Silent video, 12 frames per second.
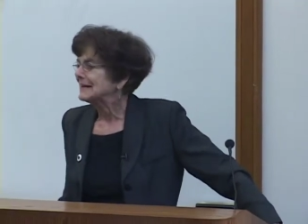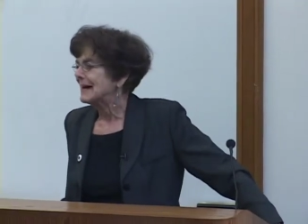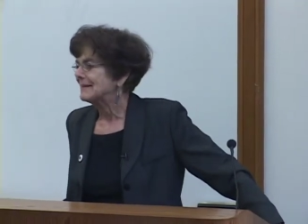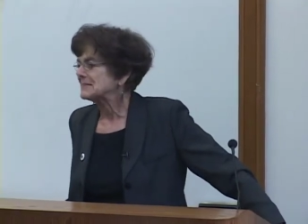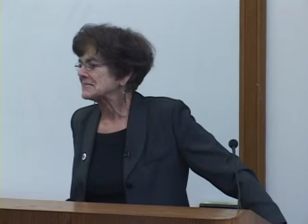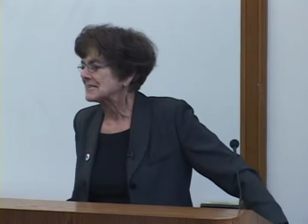
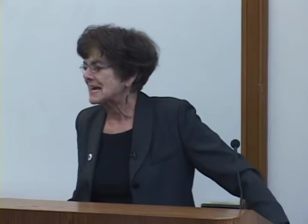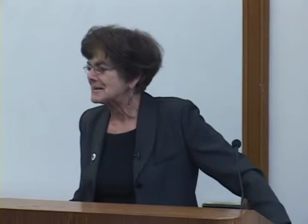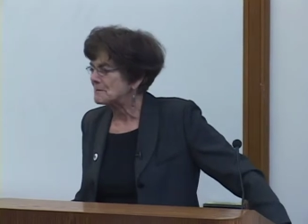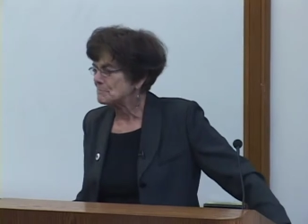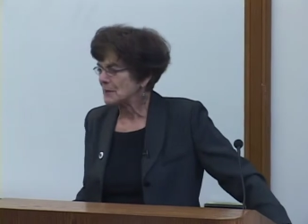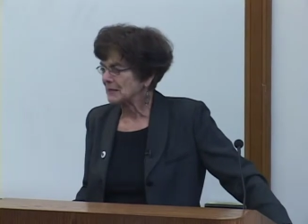and the
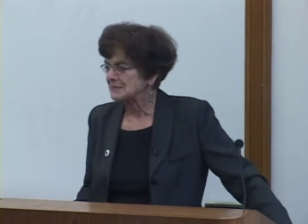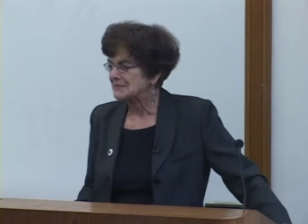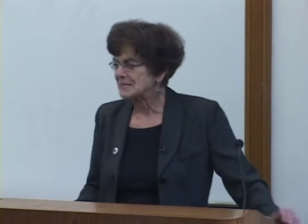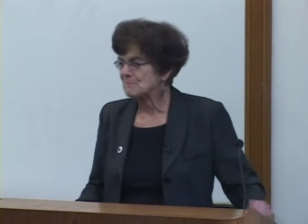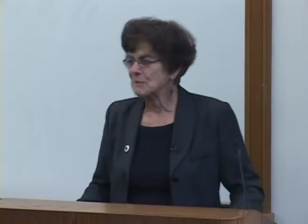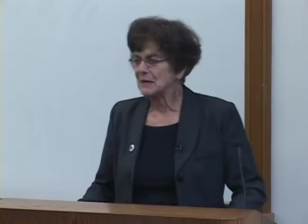Senate picks
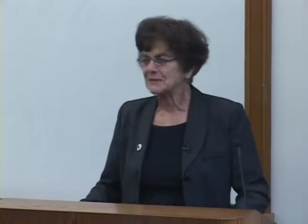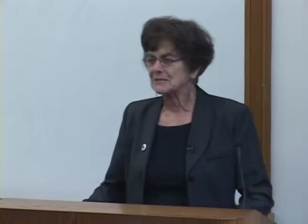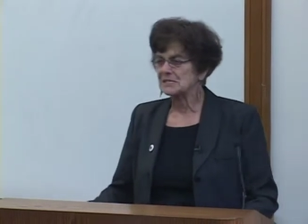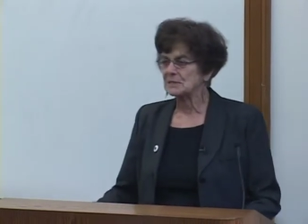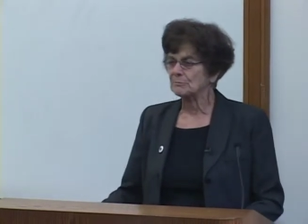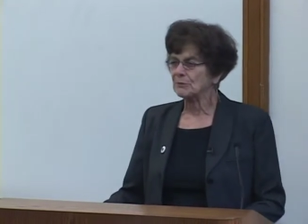the, picked the
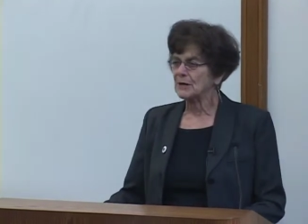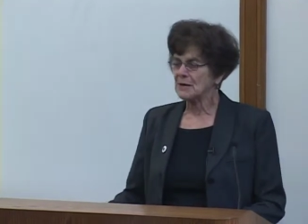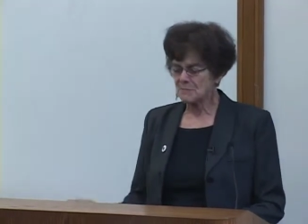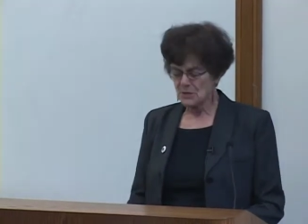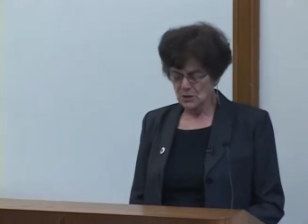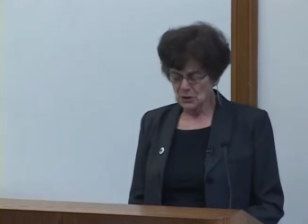
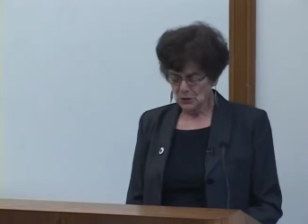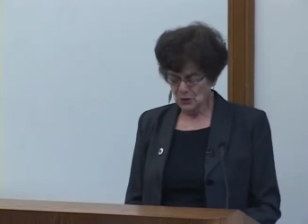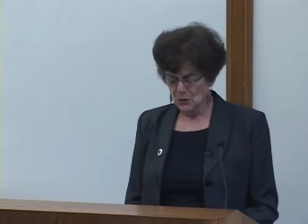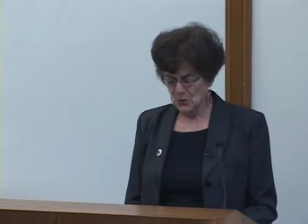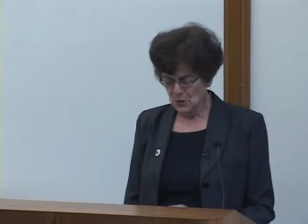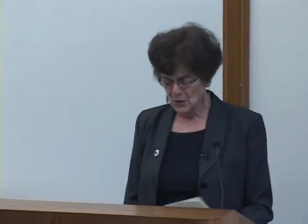Supreme
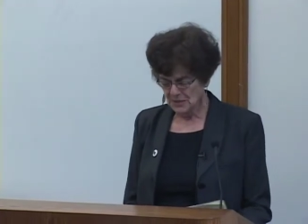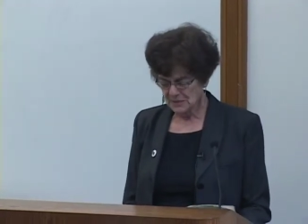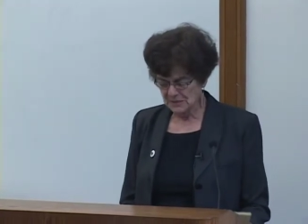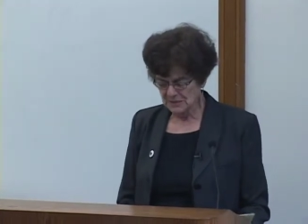Court,